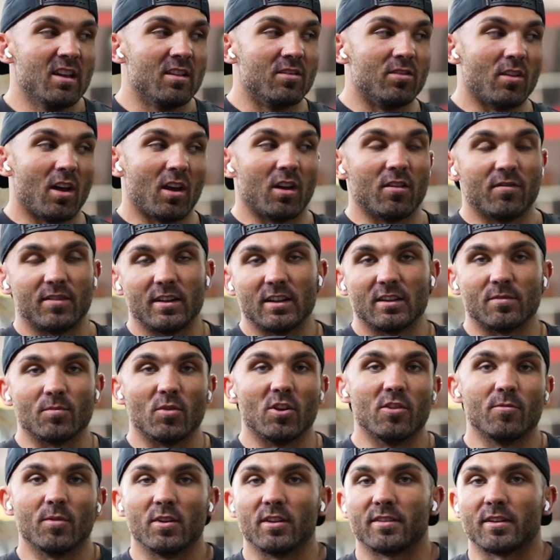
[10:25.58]
None of these
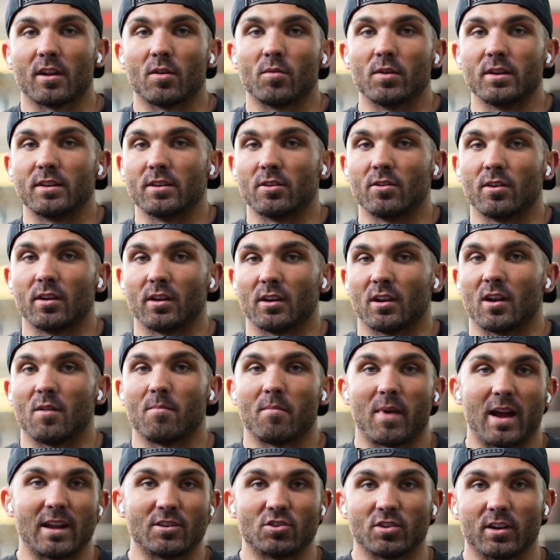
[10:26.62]
movements that we're doing are
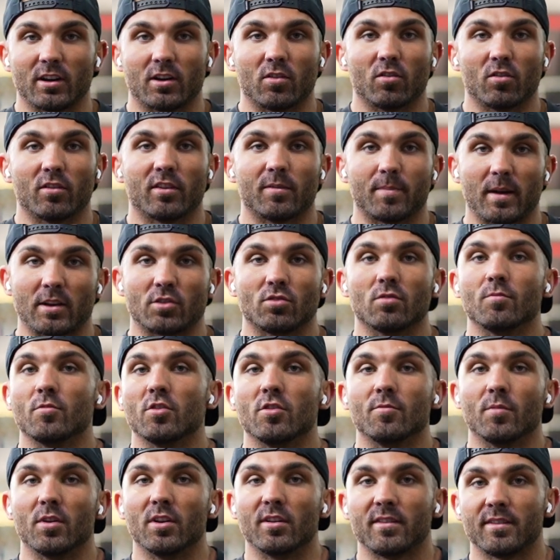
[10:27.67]
magic or special
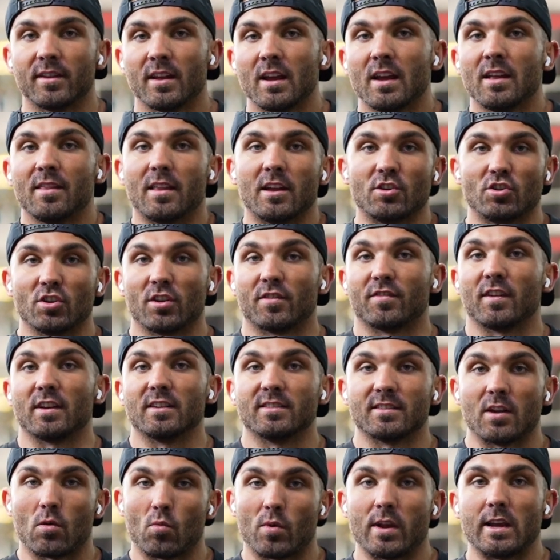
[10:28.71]
movements. They're just
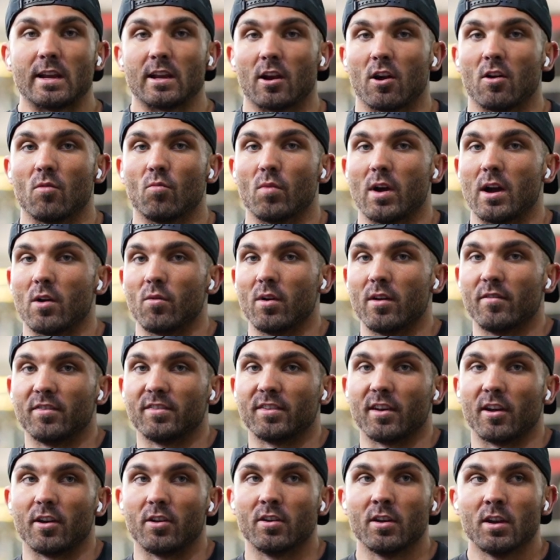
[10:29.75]
things that we get on well with.
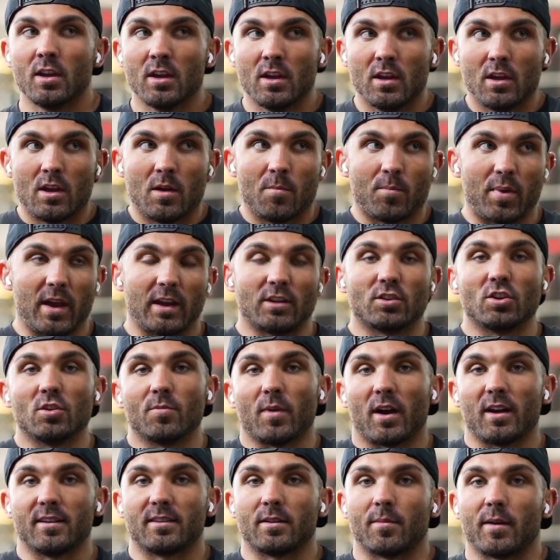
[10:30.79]
So pick 2
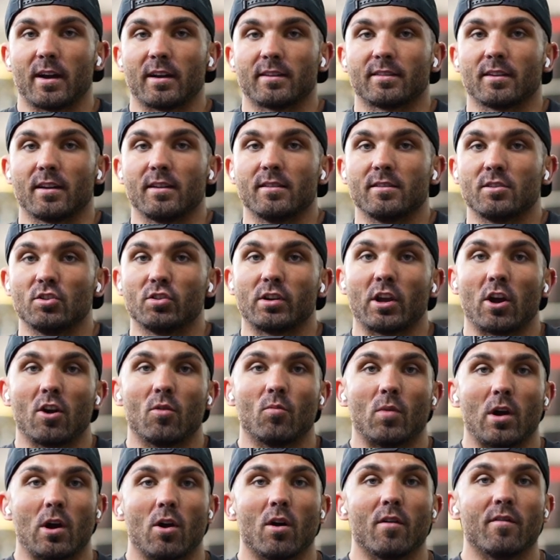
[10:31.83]
bicep exercises you get
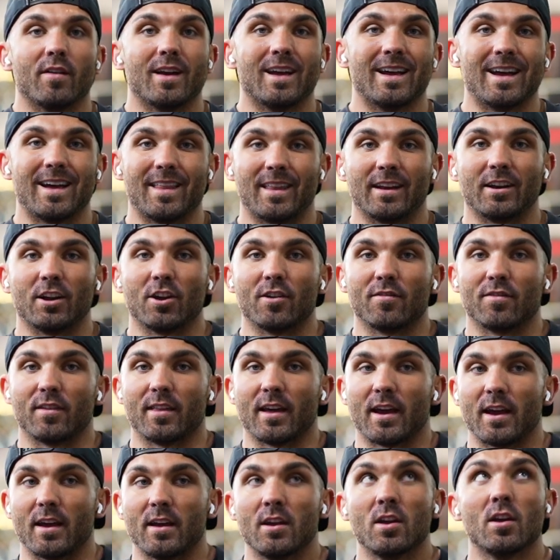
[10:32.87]
on well with and then go for
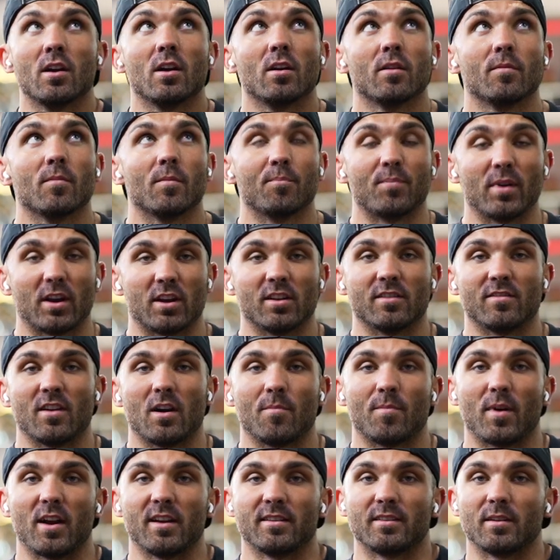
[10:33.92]
that. Because of
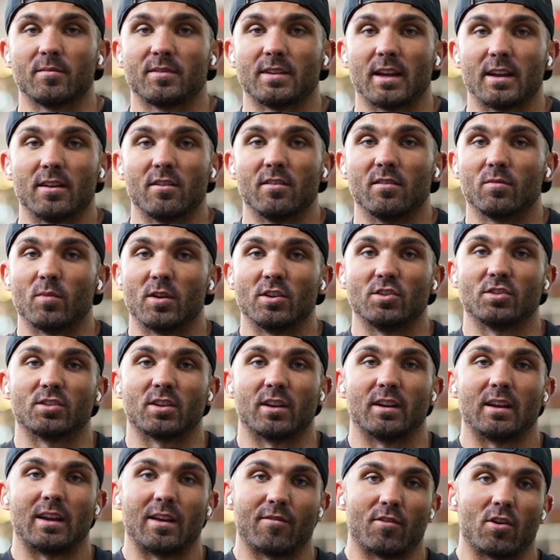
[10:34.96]
our bicep tendons, we're just
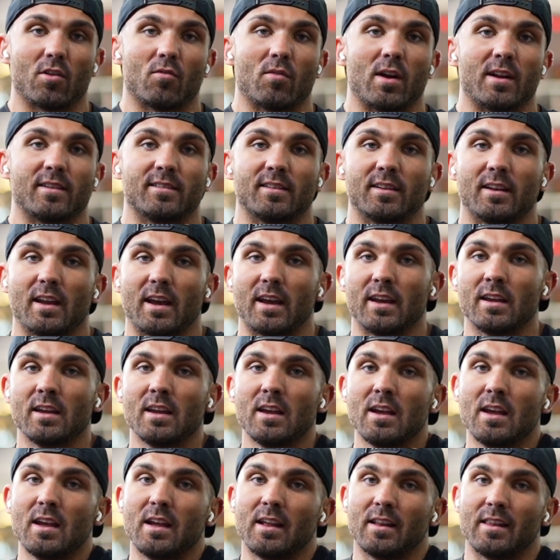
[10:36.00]
going to give it a rest today,
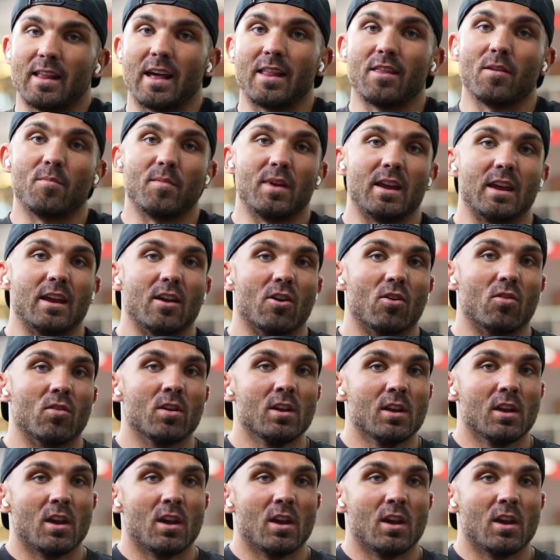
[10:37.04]
let them heal,